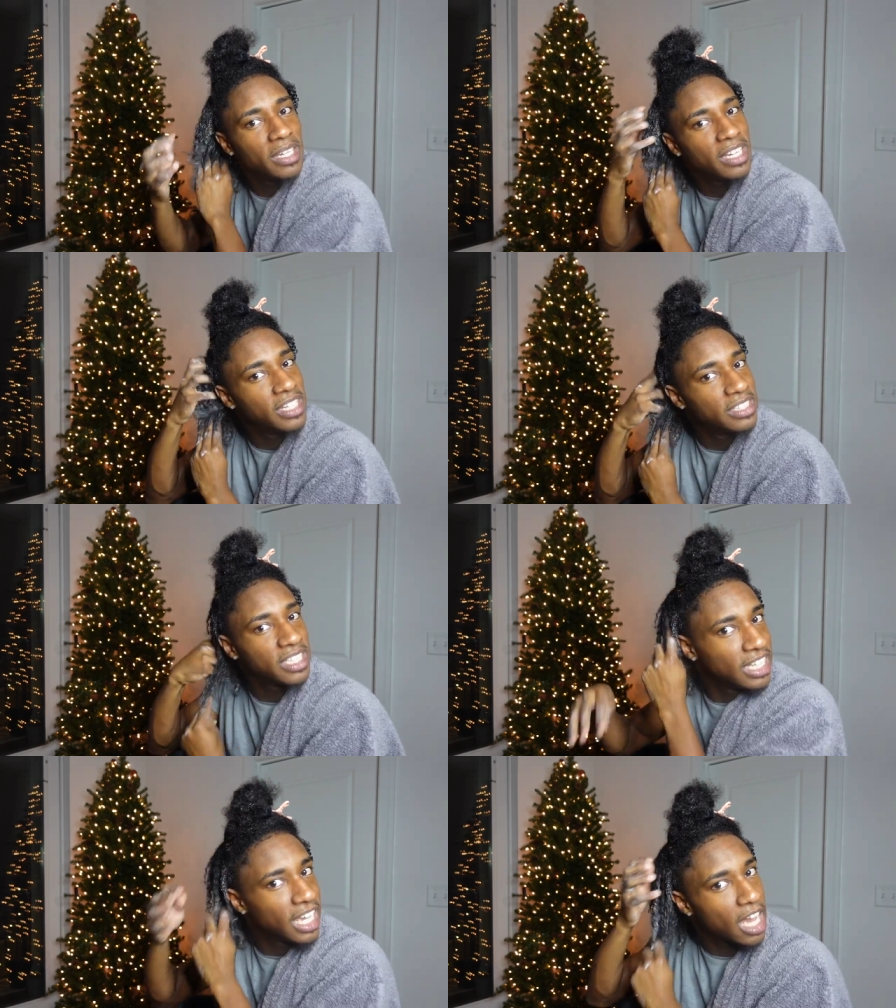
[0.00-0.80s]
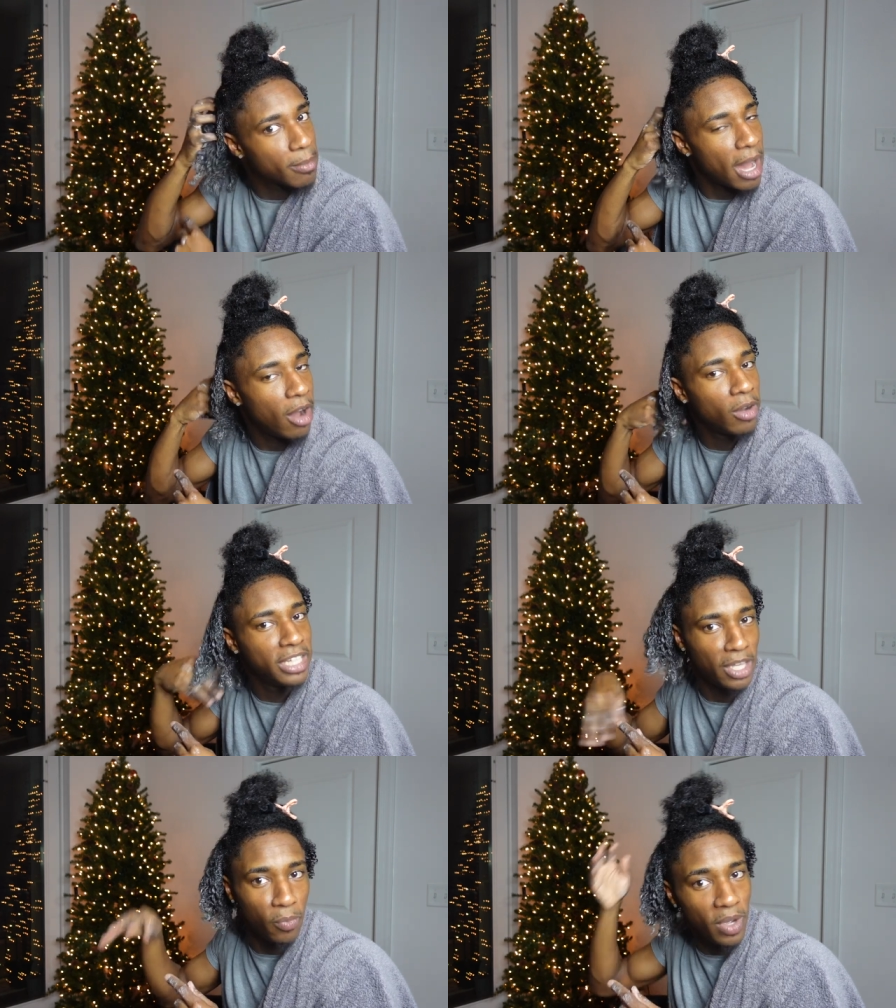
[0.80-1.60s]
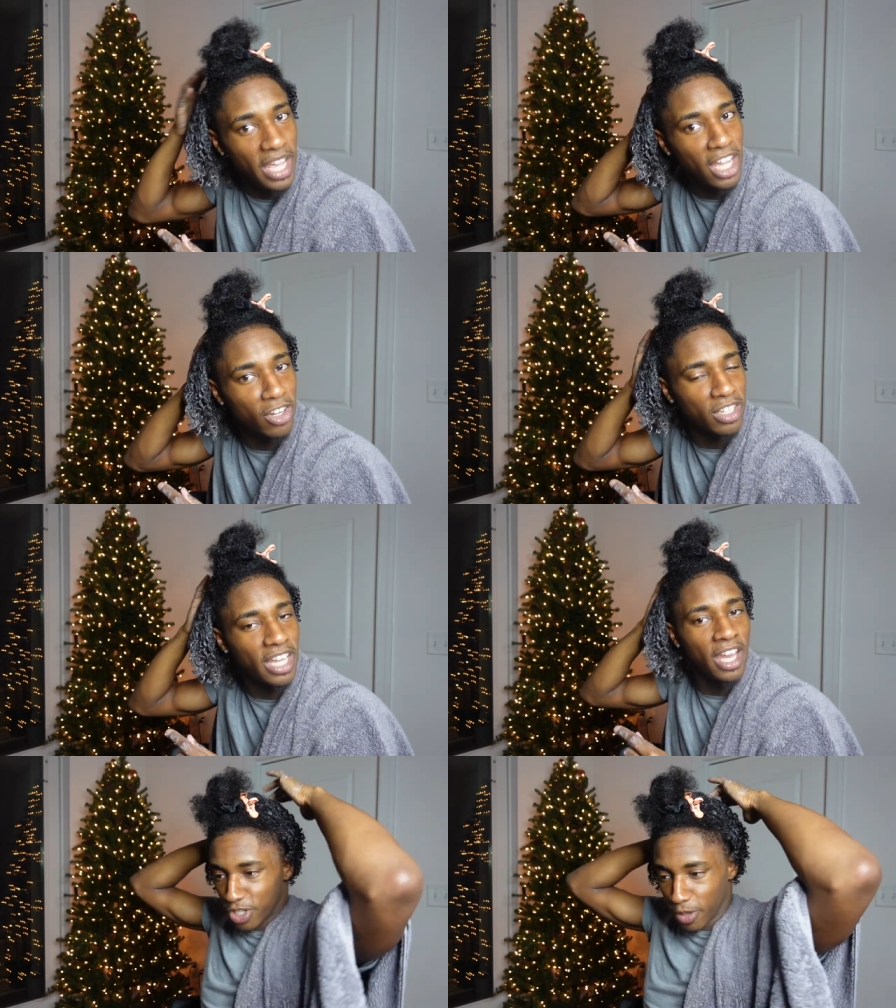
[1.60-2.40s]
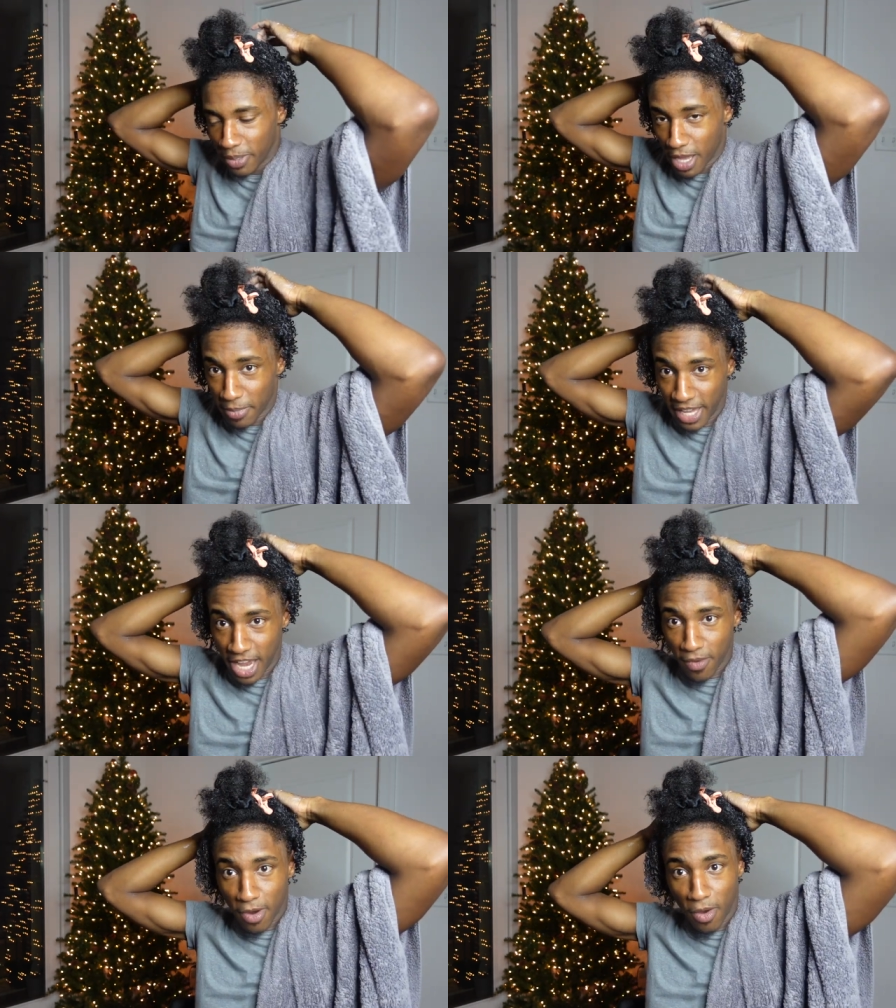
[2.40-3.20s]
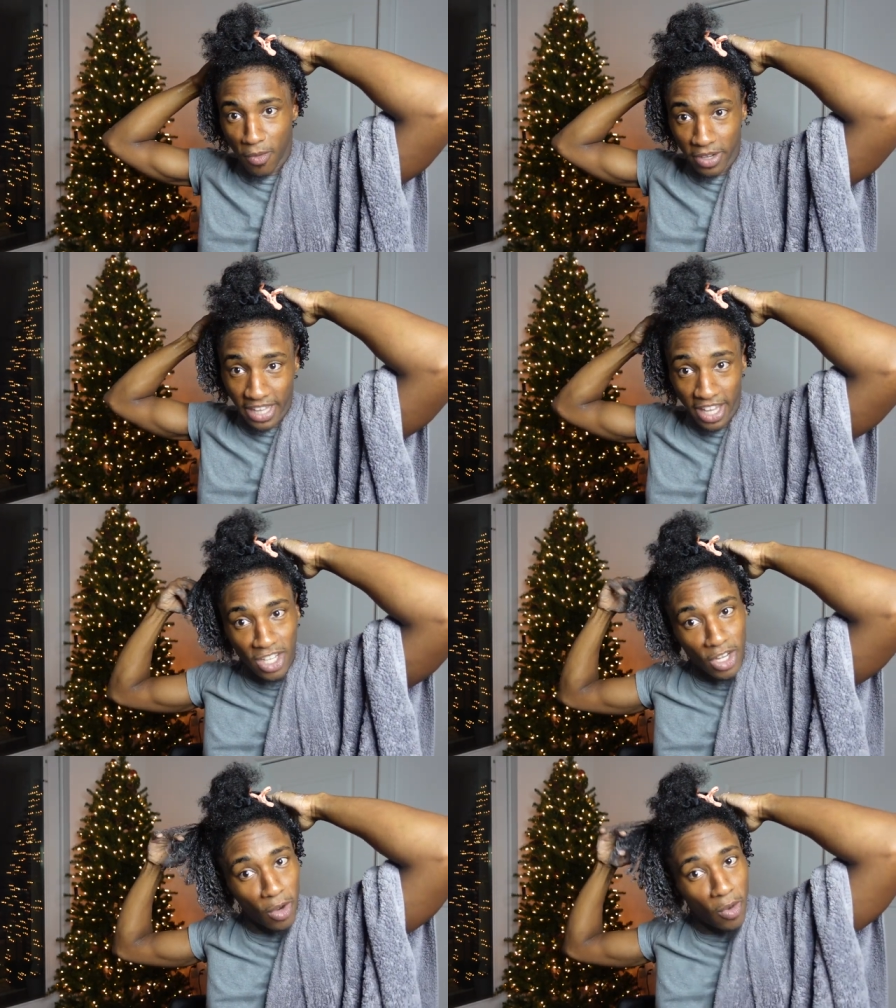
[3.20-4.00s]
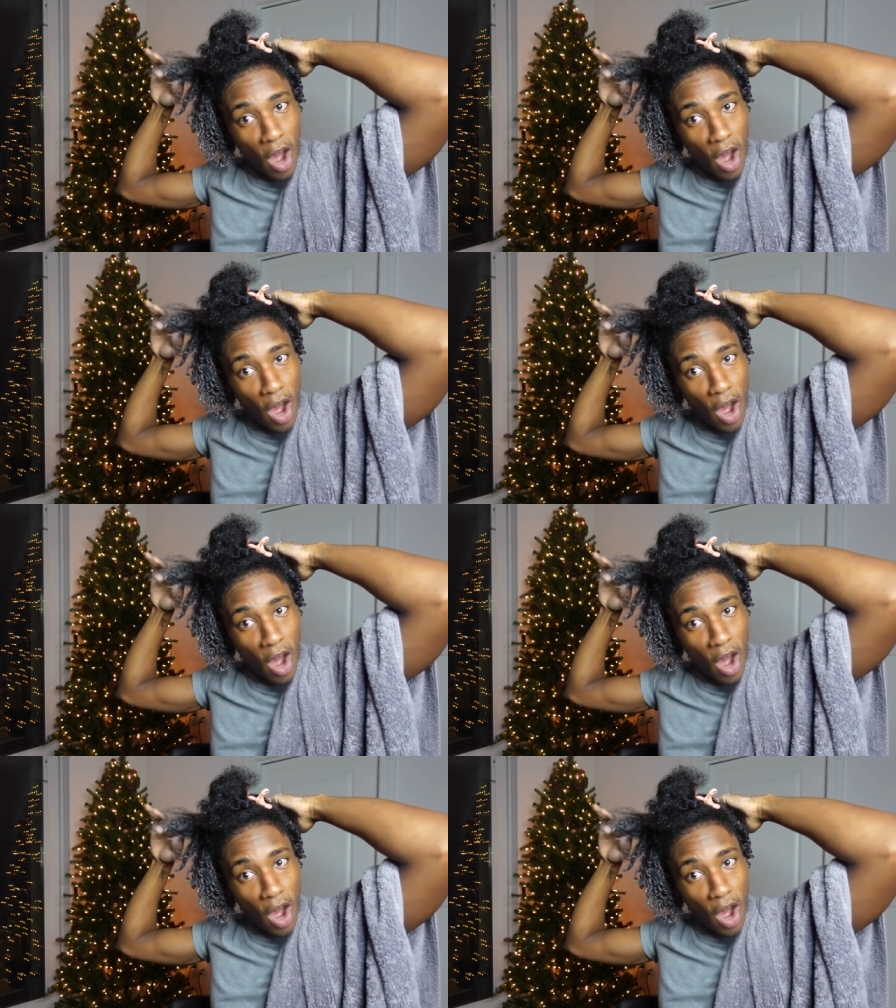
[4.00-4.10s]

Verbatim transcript: because then they come out and they win, or they, you know, become a hero, or they, you know,